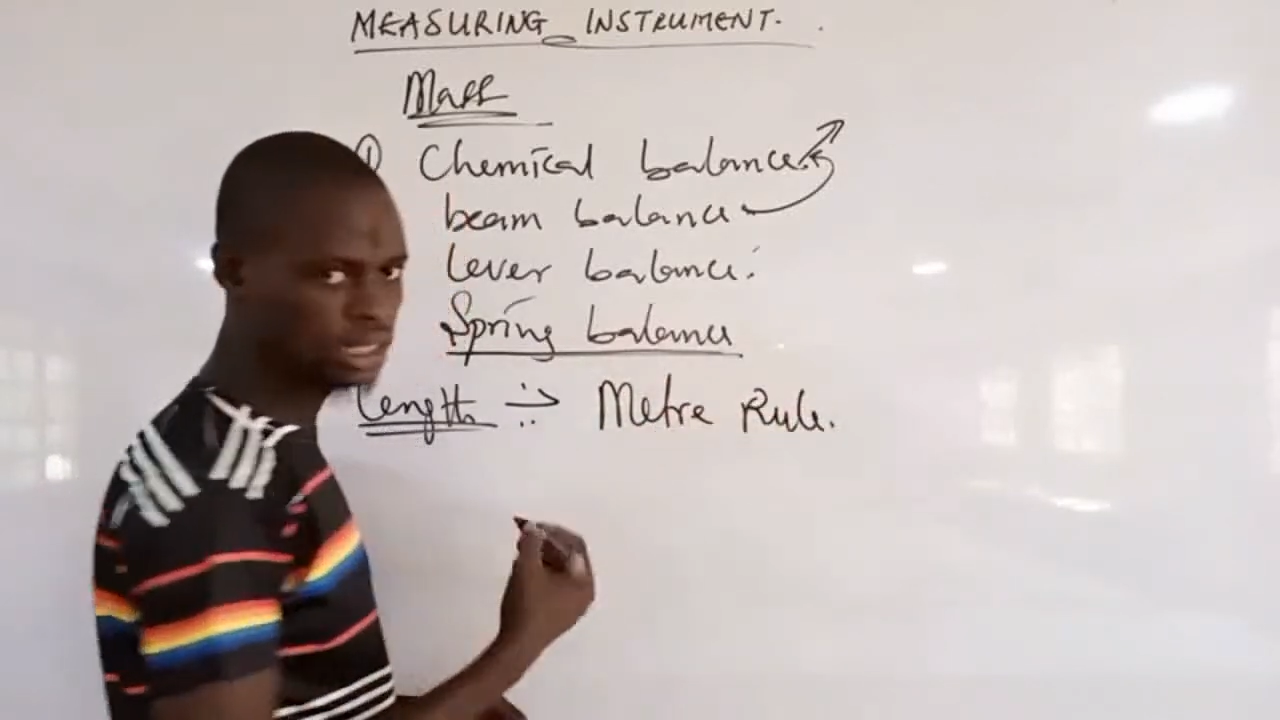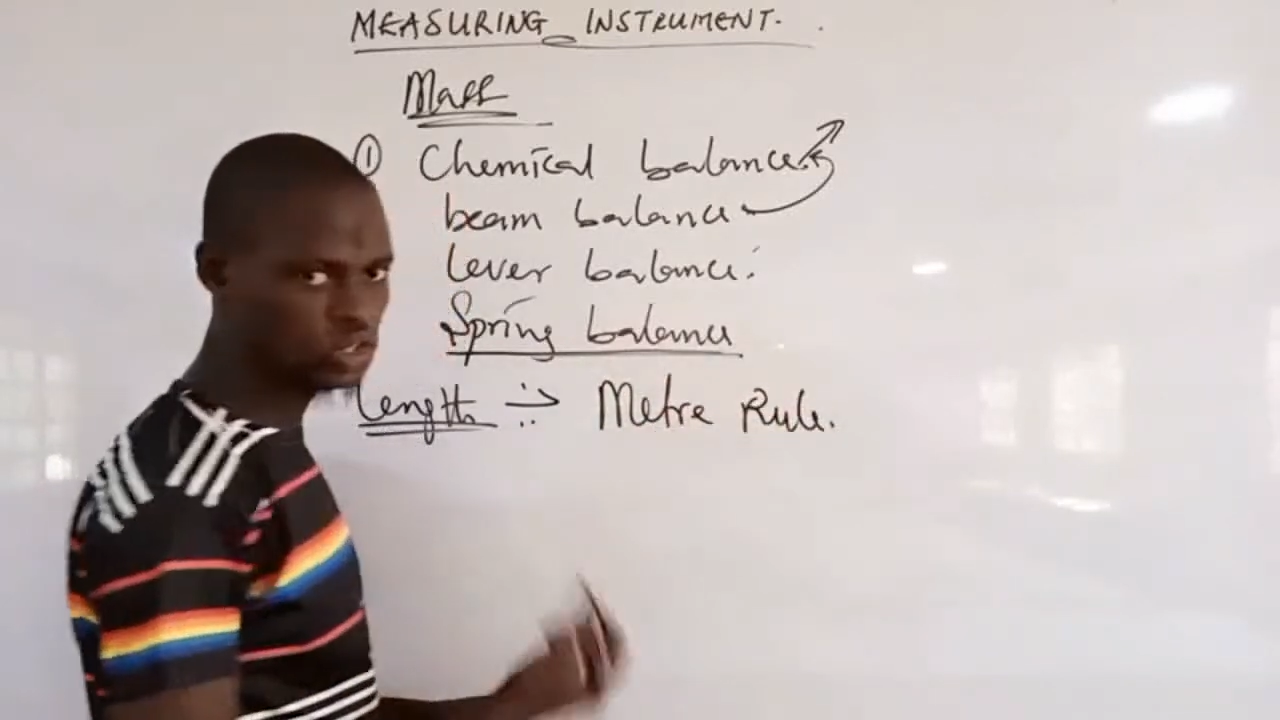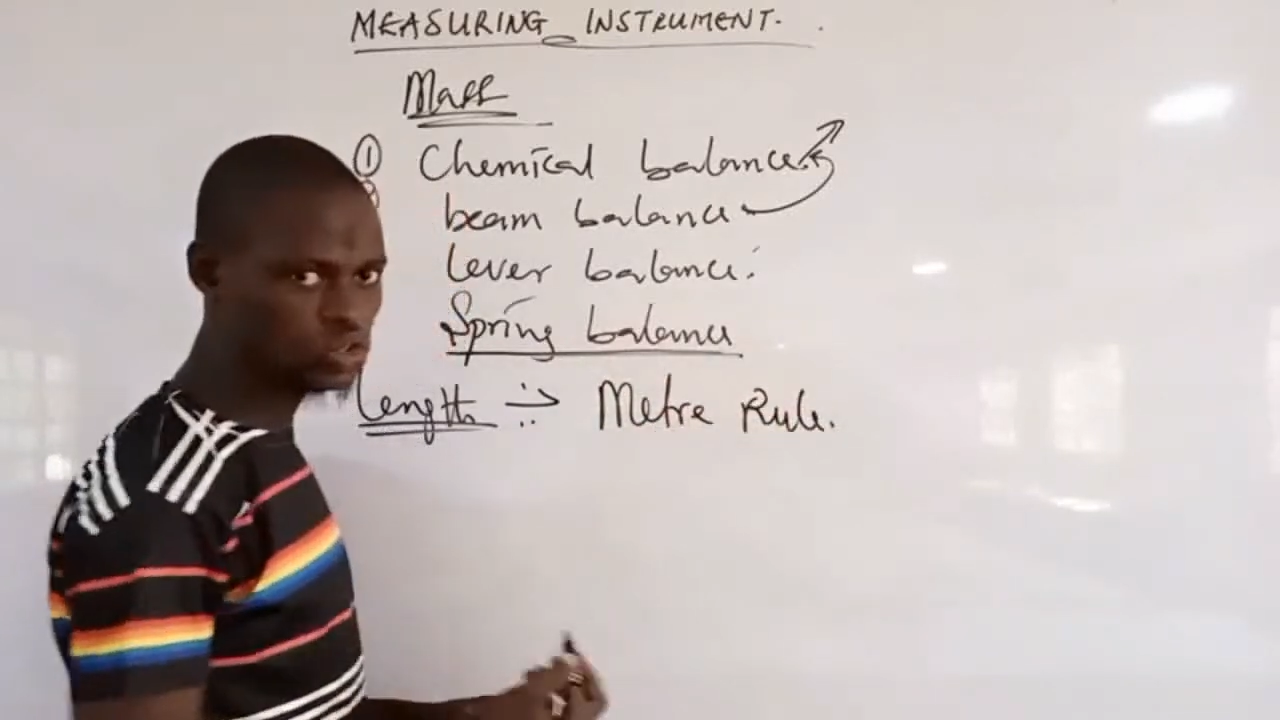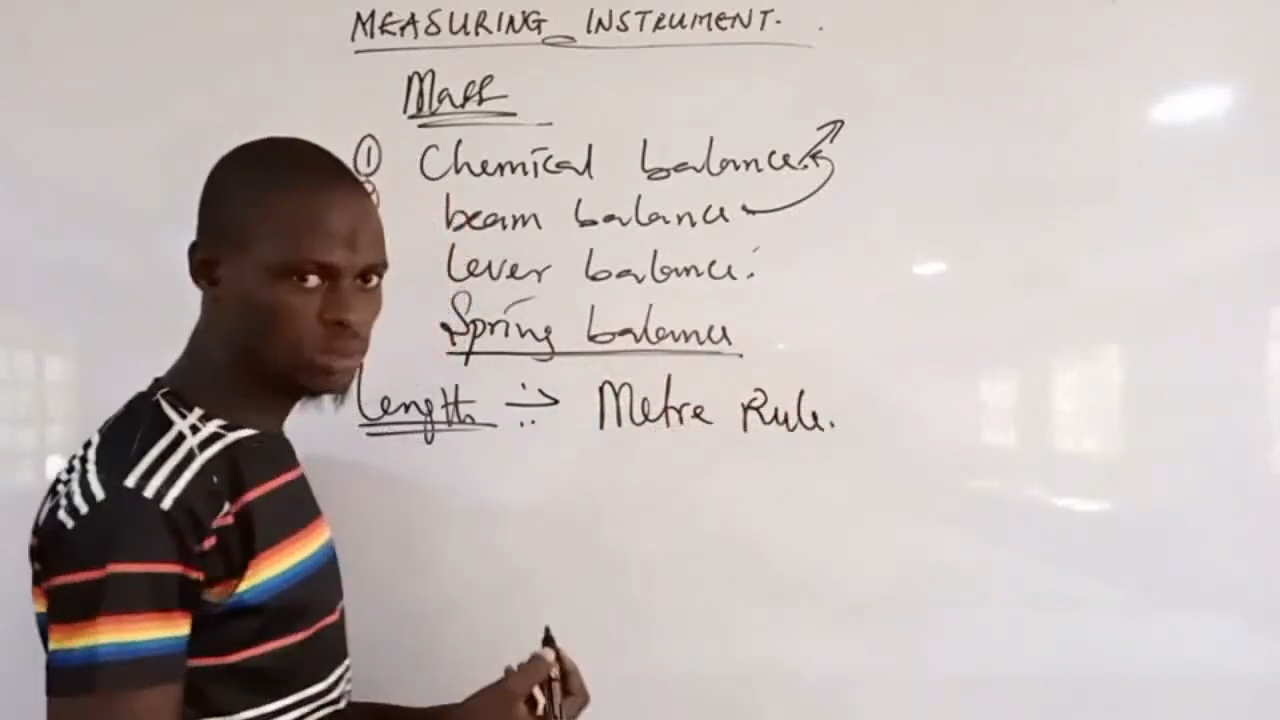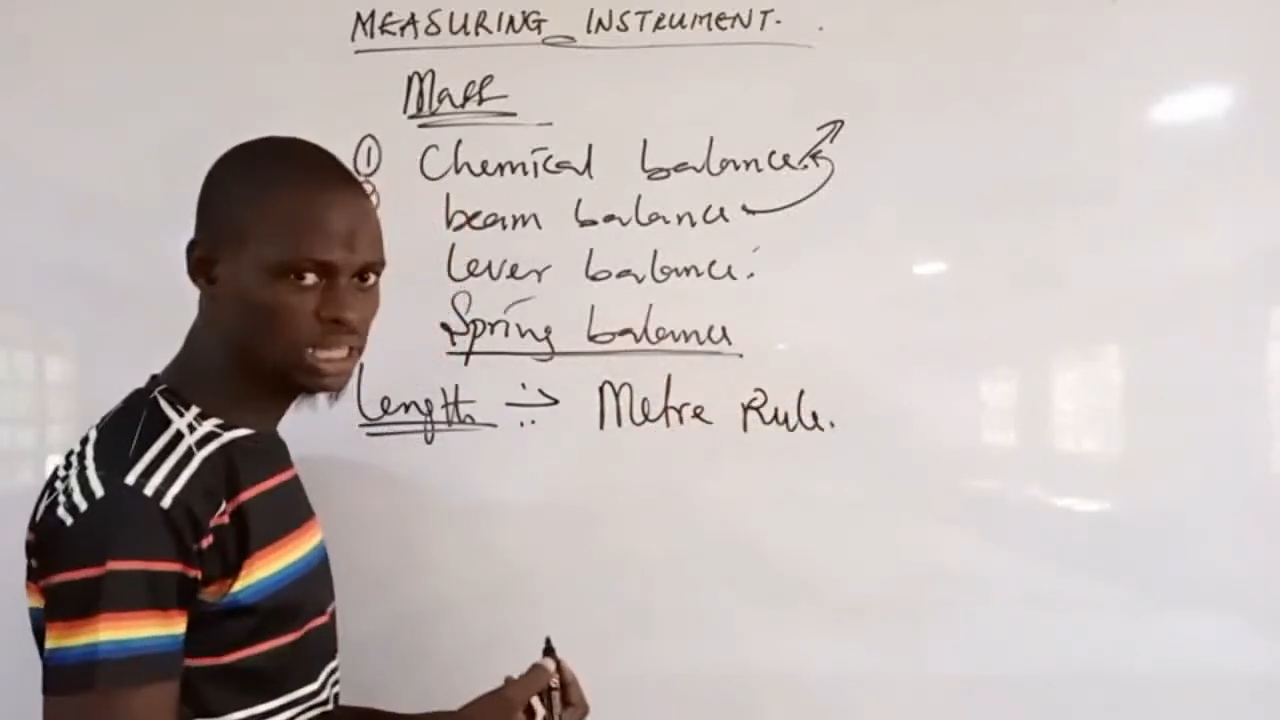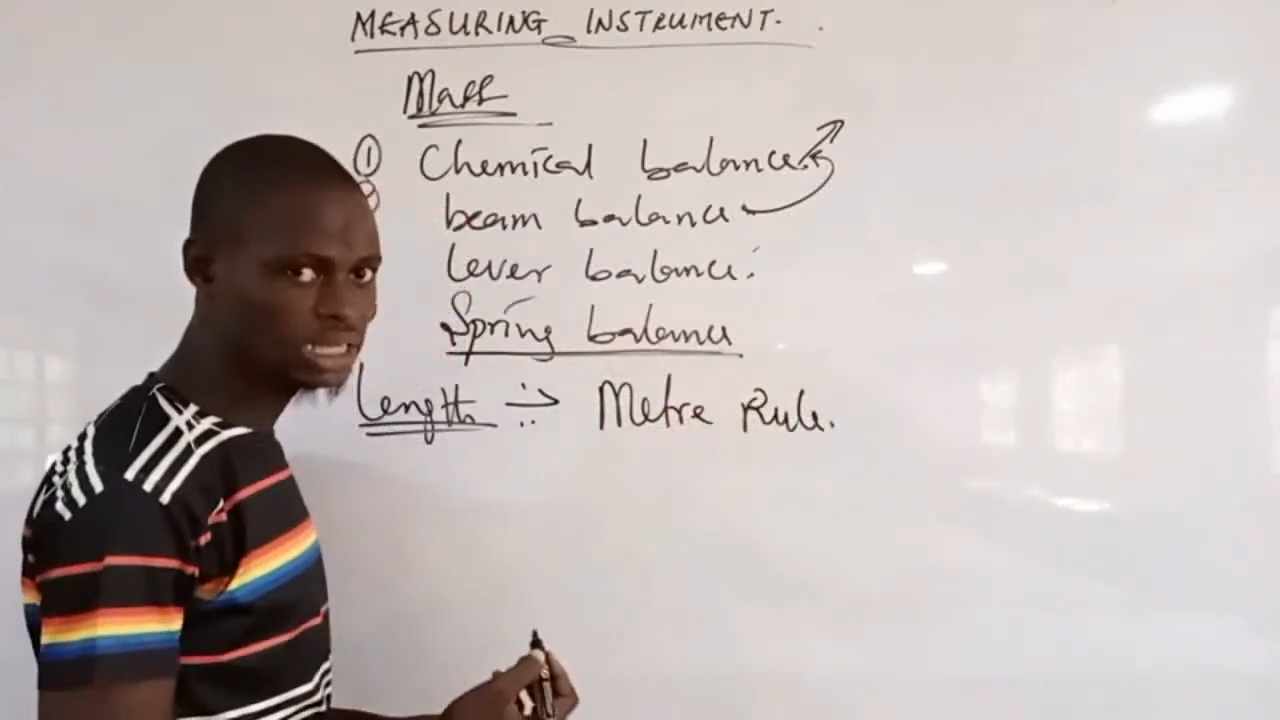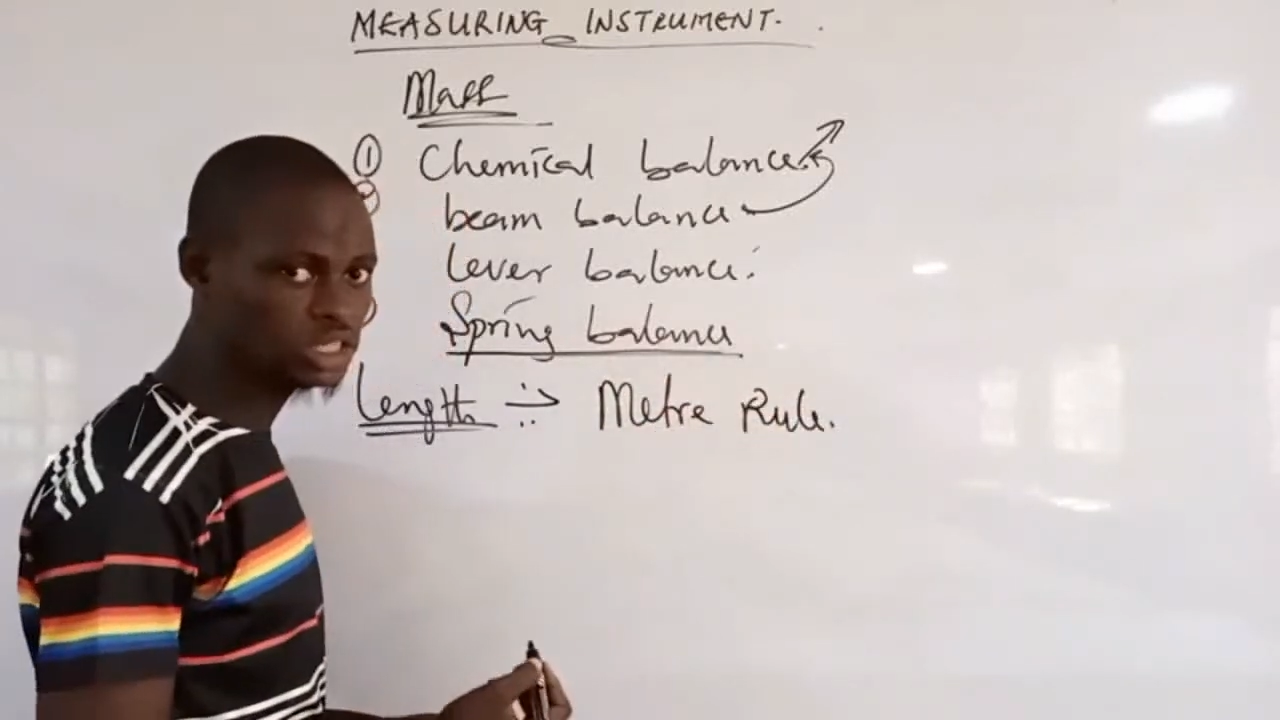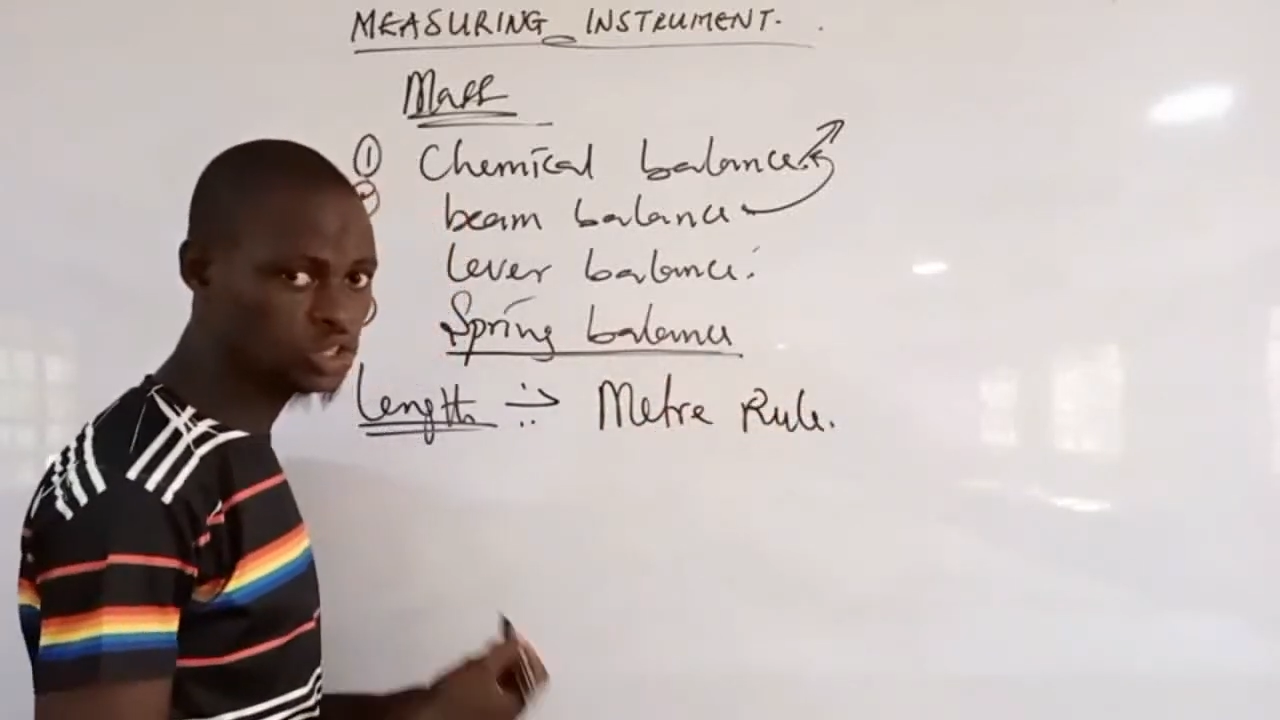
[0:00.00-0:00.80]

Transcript: instrument that